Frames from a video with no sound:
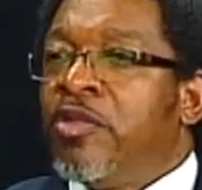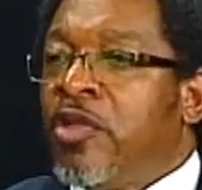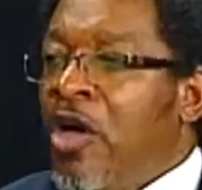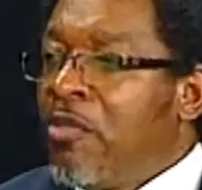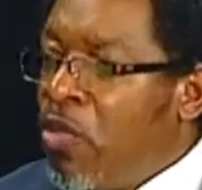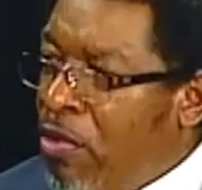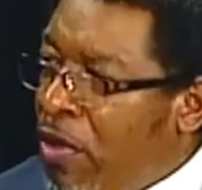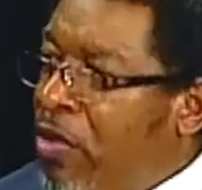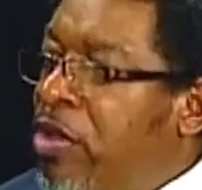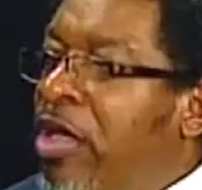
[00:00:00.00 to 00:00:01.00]
Talk more
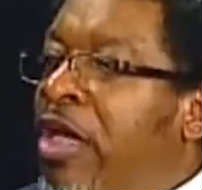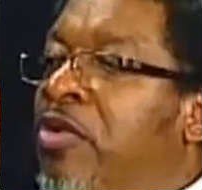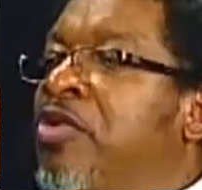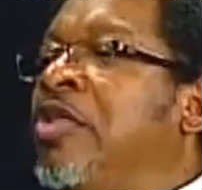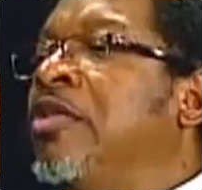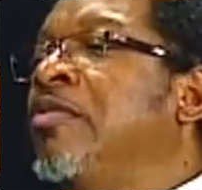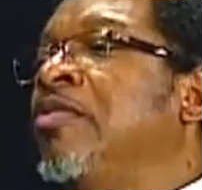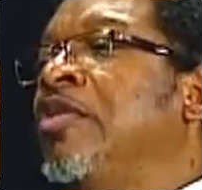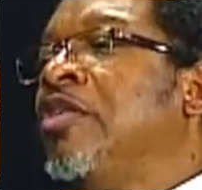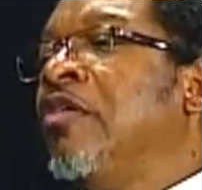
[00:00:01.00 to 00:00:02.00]
about the energy
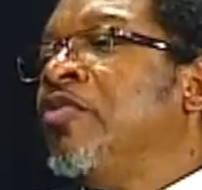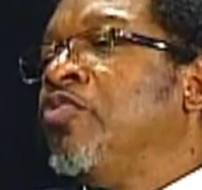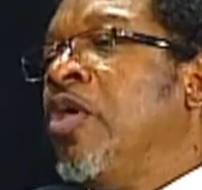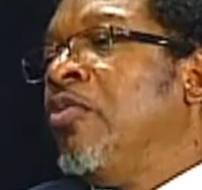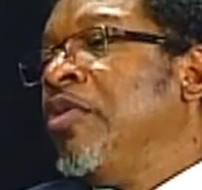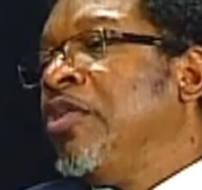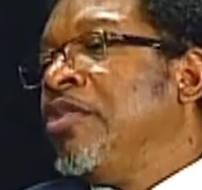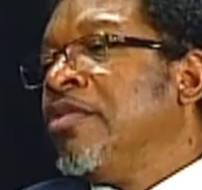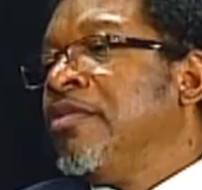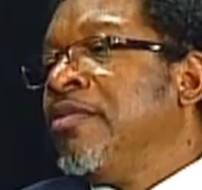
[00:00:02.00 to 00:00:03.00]
stuff as well, please.